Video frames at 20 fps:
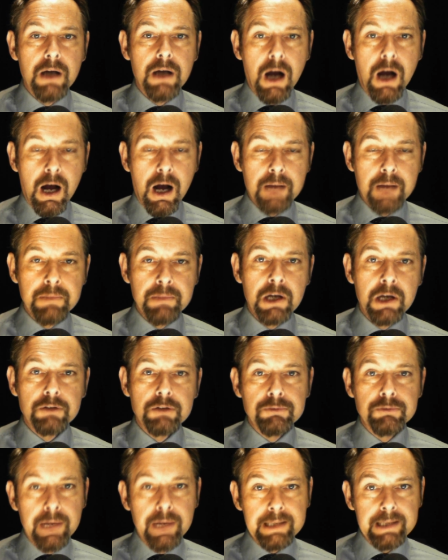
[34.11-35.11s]
I'm
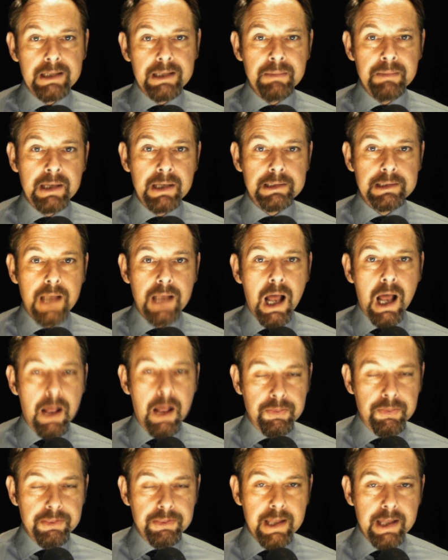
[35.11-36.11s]
Rick Timmis,
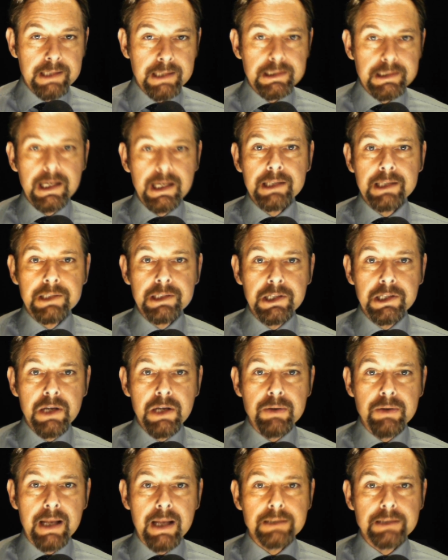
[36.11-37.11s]
and this is the
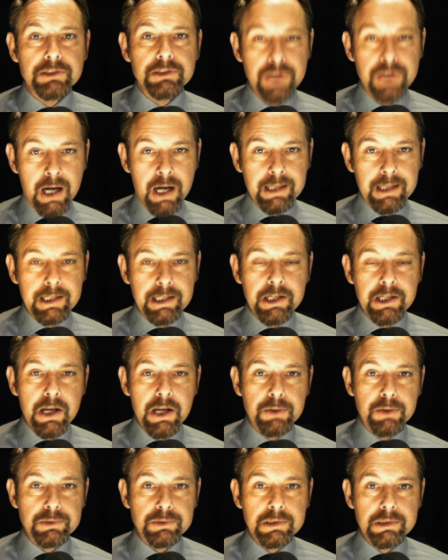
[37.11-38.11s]
EUnit Nightly
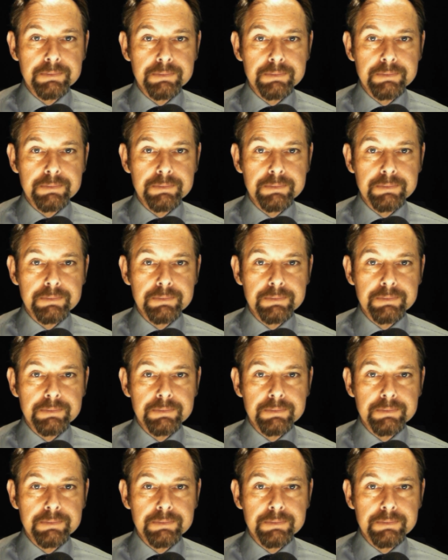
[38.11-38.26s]
News.